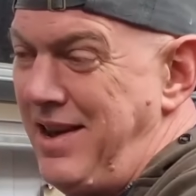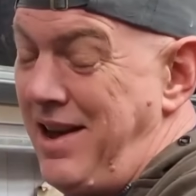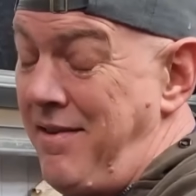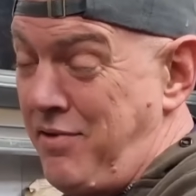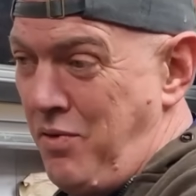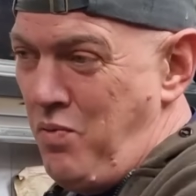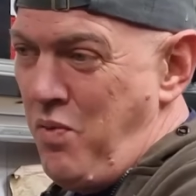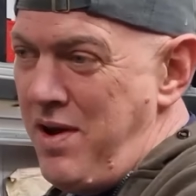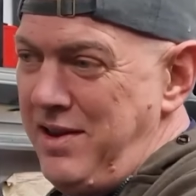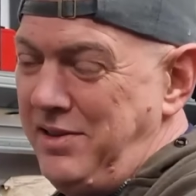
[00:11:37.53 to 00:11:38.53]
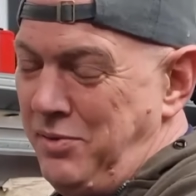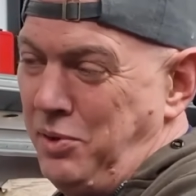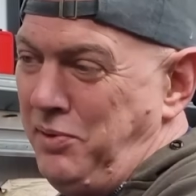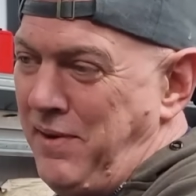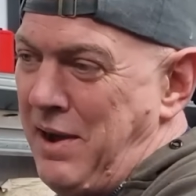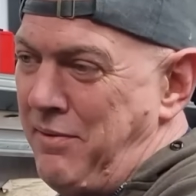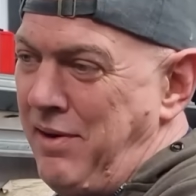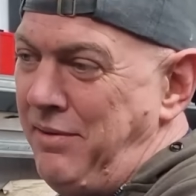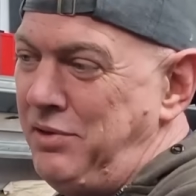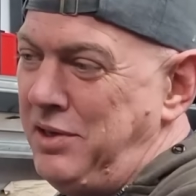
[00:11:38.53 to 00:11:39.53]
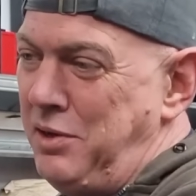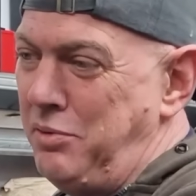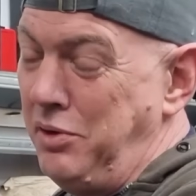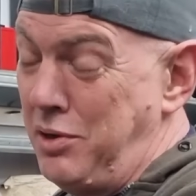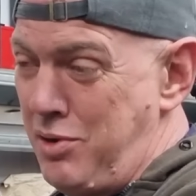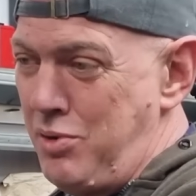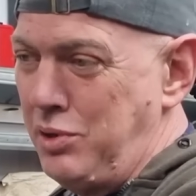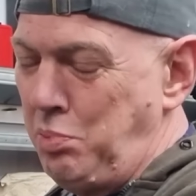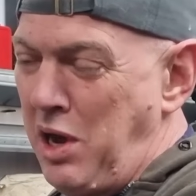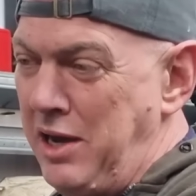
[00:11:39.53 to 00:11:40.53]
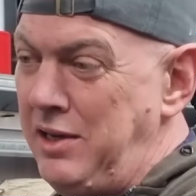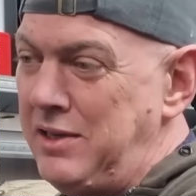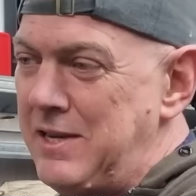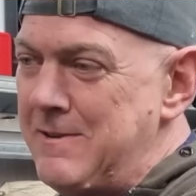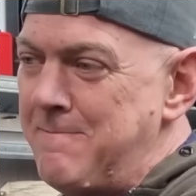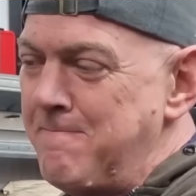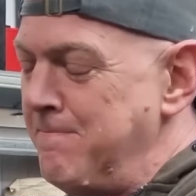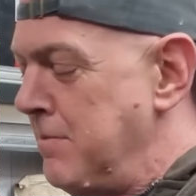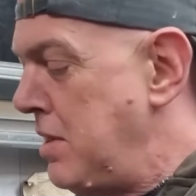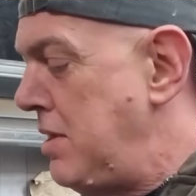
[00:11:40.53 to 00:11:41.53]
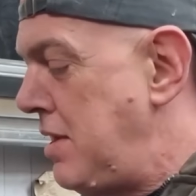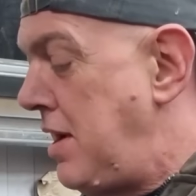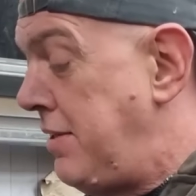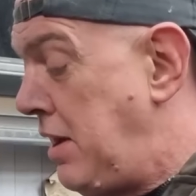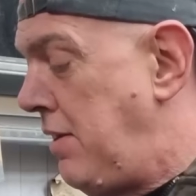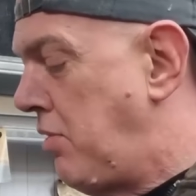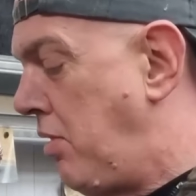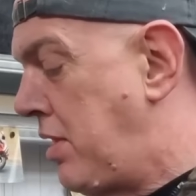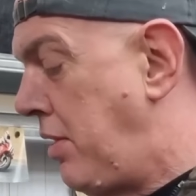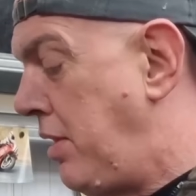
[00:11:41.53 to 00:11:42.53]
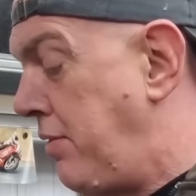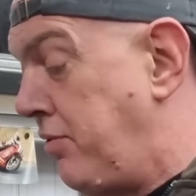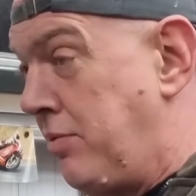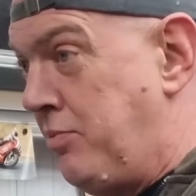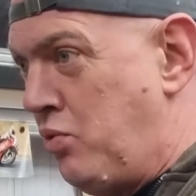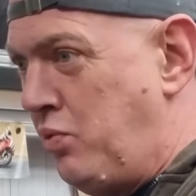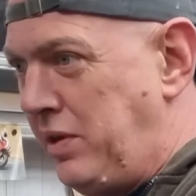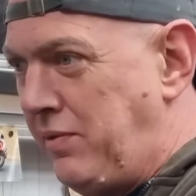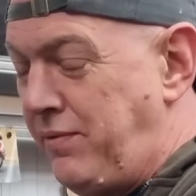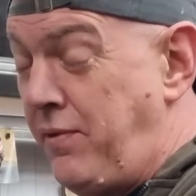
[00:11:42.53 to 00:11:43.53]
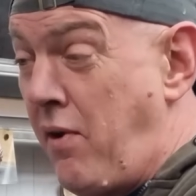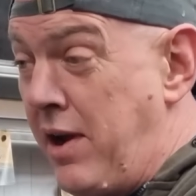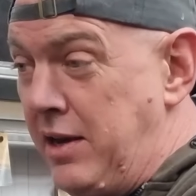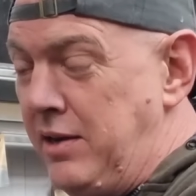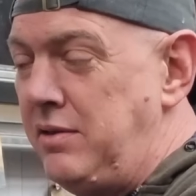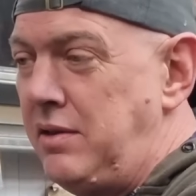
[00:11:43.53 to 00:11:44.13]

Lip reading: I've got one exhaust valve left to do on the coarse paste, and then I've got to go over them all with the fine,